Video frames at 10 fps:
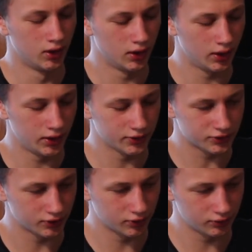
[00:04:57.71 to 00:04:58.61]

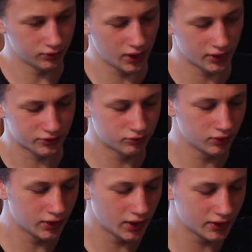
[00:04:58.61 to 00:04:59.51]
So yeah, it's
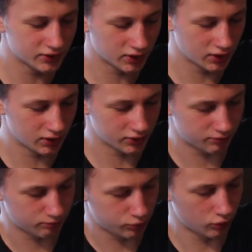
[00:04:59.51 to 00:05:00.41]
really nice. It's
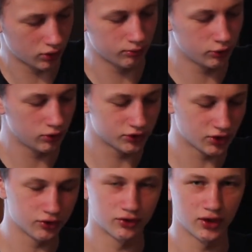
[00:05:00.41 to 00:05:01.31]
portable. It's
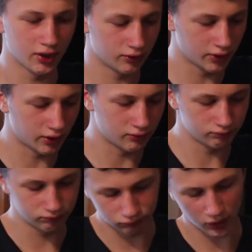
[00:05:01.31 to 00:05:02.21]
all together, like
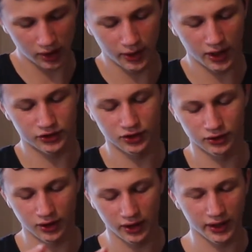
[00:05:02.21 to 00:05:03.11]
right by each
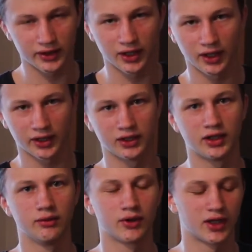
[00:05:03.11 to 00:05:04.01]
other. I like that I can keep the